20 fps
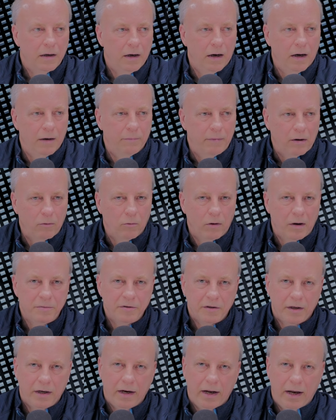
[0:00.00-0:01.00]
Our
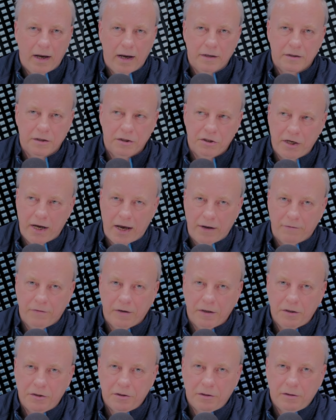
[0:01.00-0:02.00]
website has a chat
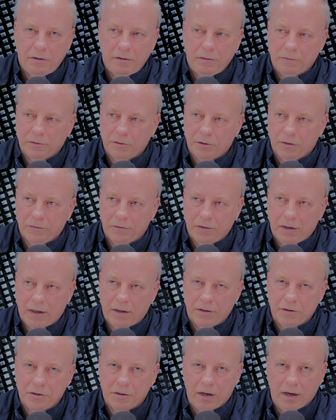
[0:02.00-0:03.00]
feature, so if you're on
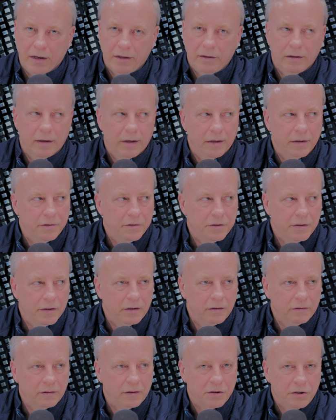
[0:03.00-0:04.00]
our site and you see
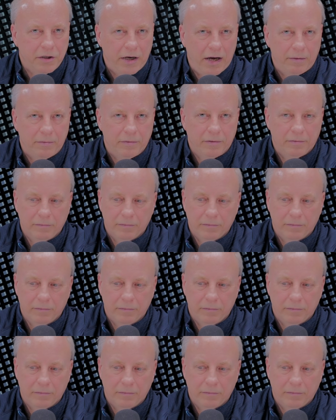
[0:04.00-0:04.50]
the little chat